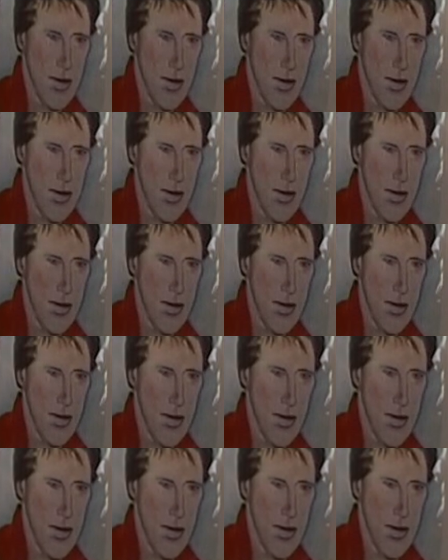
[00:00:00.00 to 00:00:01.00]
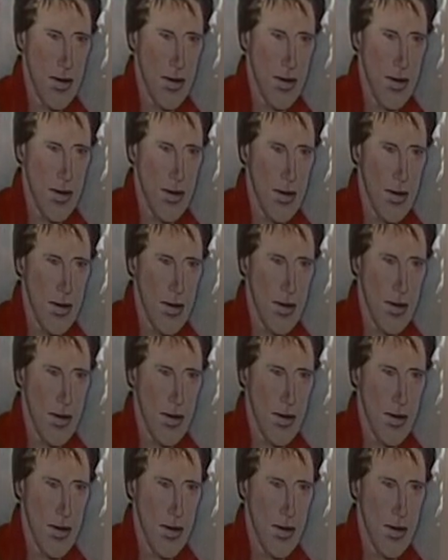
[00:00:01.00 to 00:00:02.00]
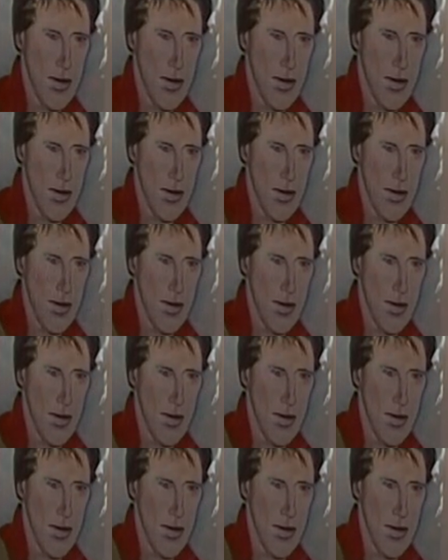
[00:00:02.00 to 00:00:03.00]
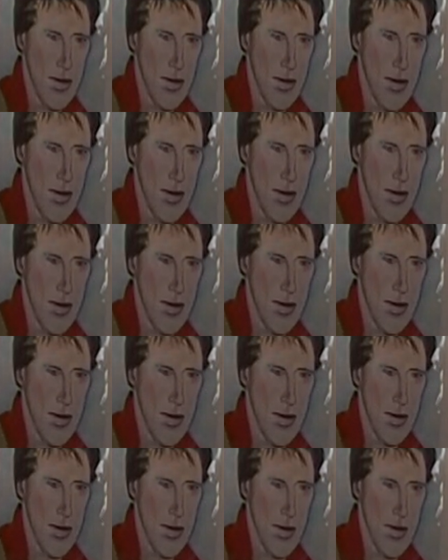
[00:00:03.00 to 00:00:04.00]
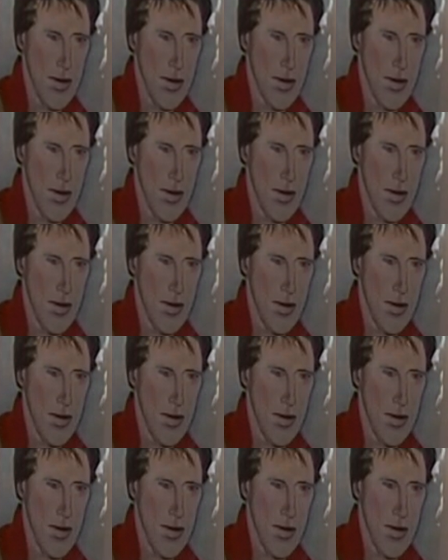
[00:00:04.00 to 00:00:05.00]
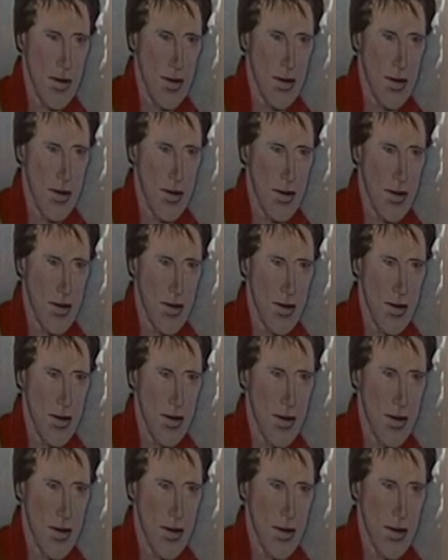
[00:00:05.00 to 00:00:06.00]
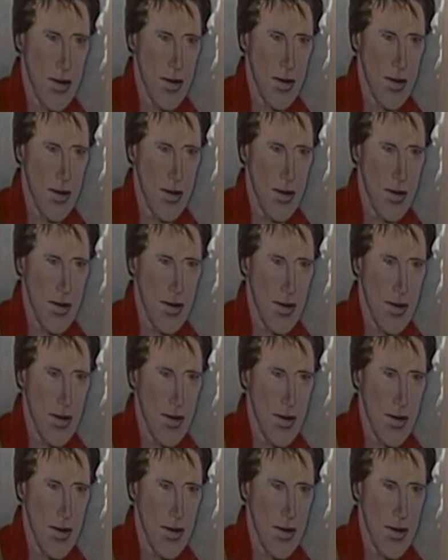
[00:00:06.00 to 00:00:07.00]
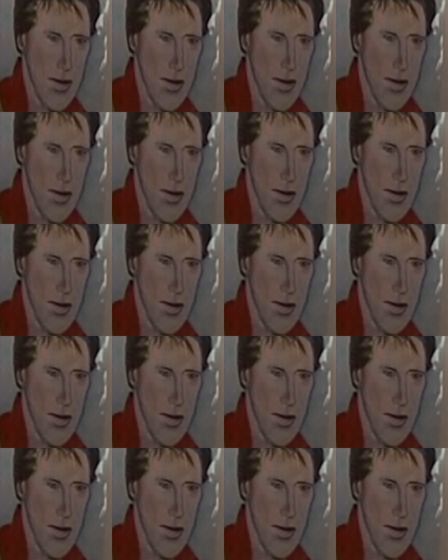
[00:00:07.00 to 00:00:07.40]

[no speech]